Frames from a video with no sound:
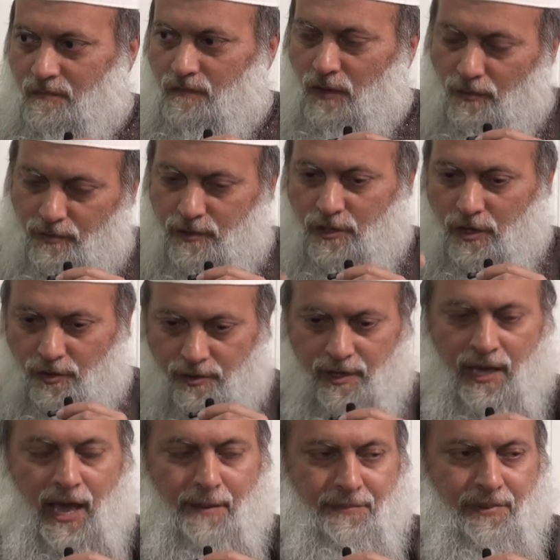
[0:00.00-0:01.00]
what was going
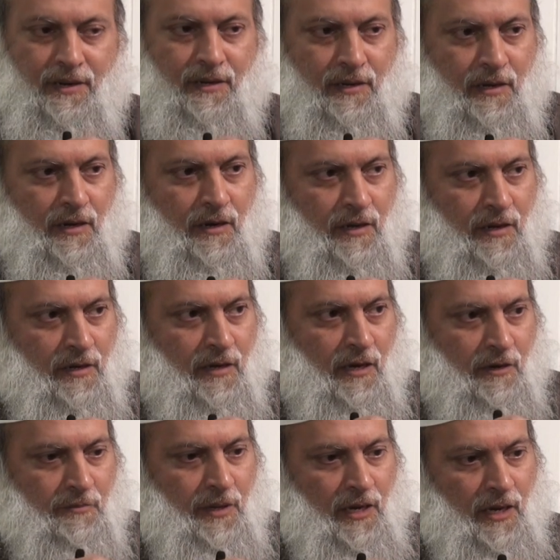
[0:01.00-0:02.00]
to happen in
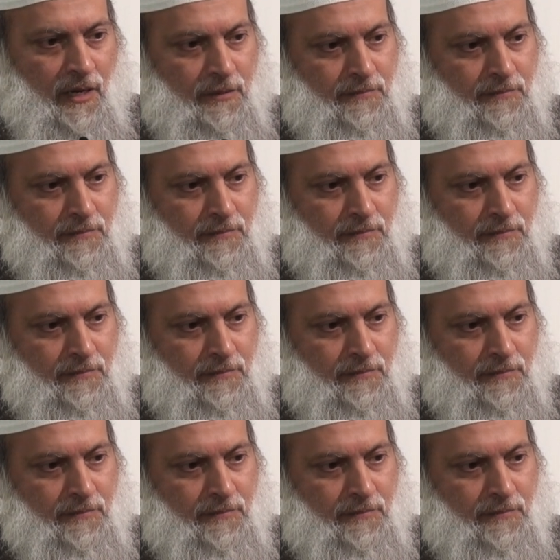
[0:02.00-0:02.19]
Karbala.